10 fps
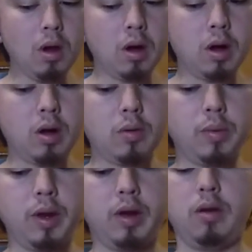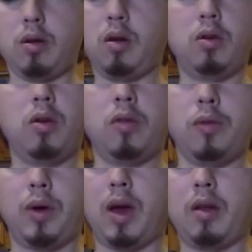uh, we didn't, I don't know
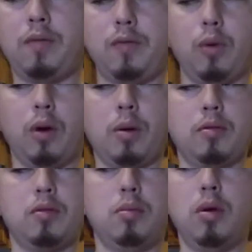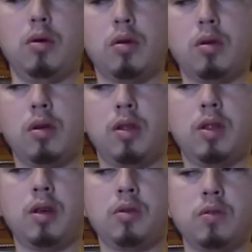if we had four cups of milk. I
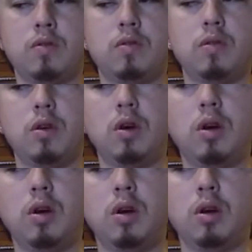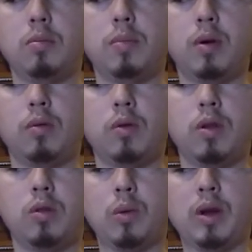think that was about,
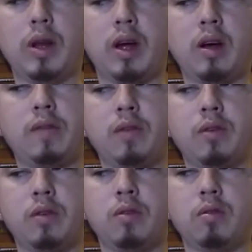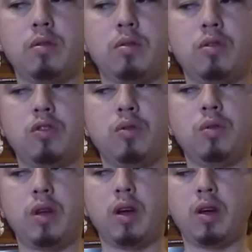what, three and a half or so? Or two well, and a